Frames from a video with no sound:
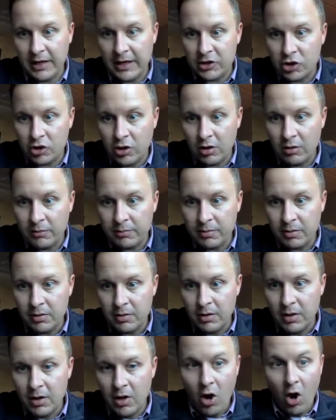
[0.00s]
sharp.
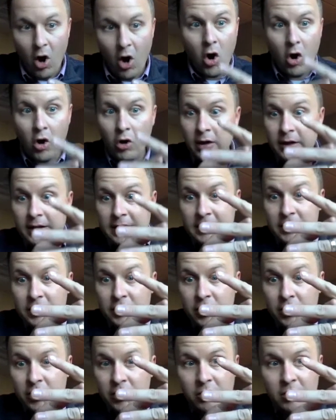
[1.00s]
All I need to
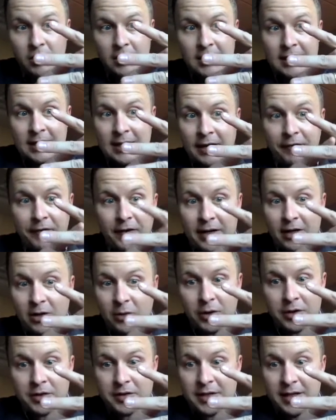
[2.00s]
do, if I know
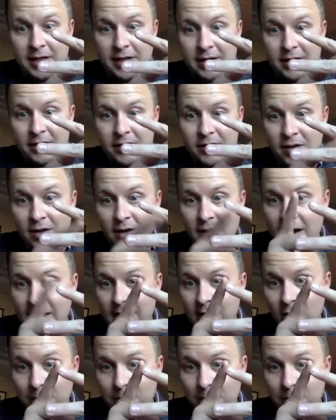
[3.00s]
where T is, I go up